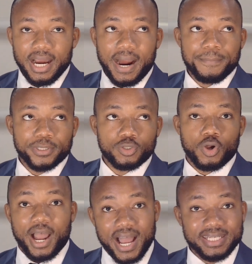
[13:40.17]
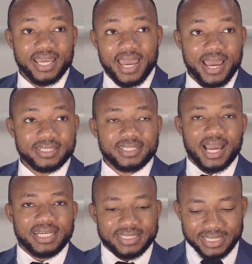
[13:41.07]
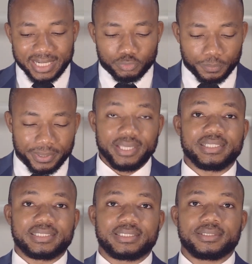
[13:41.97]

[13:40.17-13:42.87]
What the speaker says: I'm just going to add the eggs, and that will be it.